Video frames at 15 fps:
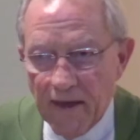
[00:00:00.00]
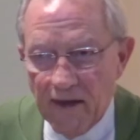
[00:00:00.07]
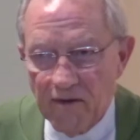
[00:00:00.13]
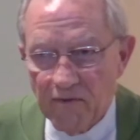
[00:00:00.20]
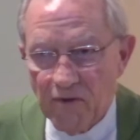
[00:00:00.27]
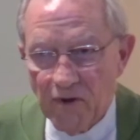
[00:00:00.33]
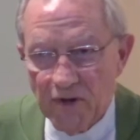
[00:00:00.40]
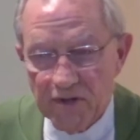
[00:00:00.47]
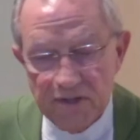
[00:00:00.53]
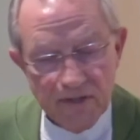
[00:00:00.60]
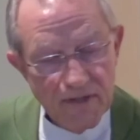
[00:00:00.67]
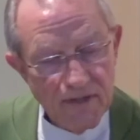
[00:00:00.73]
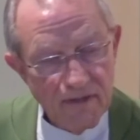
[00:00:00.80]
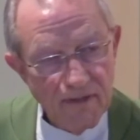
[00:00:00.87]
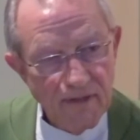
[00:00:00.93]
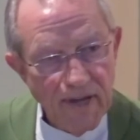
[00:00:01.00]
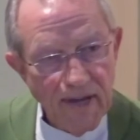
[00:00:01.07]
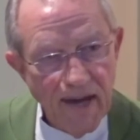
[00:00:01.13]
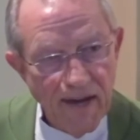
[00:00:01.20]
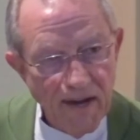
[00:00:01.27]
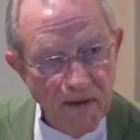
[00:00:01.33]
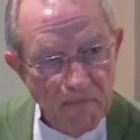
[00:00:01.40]
And of course, they
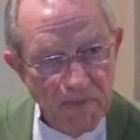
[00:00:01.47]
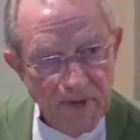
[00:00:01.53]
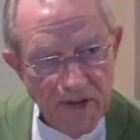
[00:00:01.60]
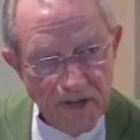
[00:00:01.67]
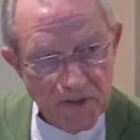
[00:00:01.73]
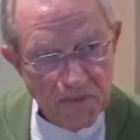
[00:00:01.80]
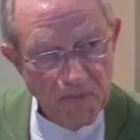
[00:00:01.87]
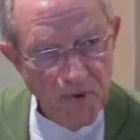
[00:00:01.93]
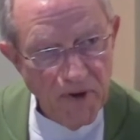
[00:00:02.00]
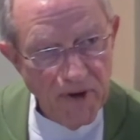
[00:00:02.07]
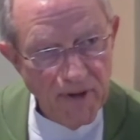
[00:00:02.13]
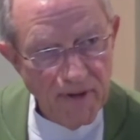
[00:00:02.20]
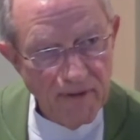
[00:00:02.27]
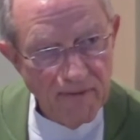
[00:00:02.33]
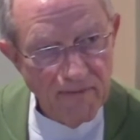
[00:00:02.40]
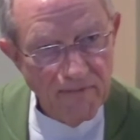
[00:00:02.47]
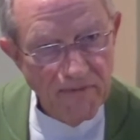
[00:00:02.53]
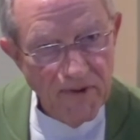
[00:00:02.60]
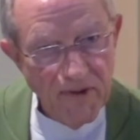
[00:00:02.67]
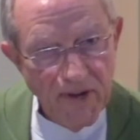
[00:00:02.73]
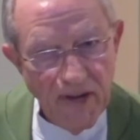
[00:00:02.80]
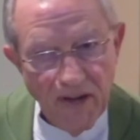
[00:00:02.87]
got up the next morning
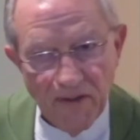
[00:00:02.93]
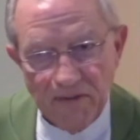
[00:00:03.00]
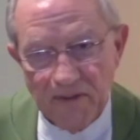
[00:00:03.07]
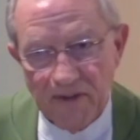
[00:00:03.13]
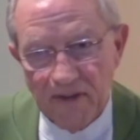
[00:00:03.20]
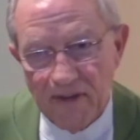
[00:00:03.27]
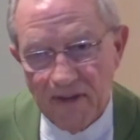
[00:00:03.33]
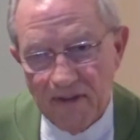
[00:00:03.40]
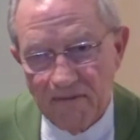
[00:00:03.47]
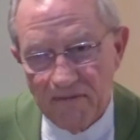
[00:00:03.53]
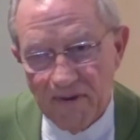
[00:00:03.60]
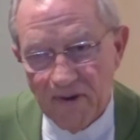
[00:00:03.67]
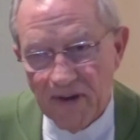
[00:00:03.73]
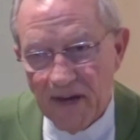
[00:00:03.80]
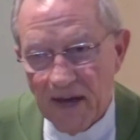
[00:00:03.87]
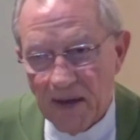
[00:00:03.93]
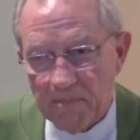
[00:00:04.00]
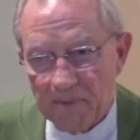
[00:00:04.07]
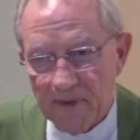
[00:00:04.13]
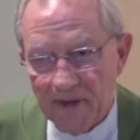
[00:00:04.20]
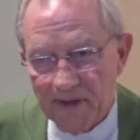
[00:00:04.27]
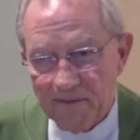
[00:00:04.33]
very healthy and very
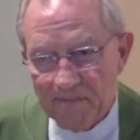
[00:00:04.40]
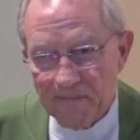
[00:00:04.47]
happy.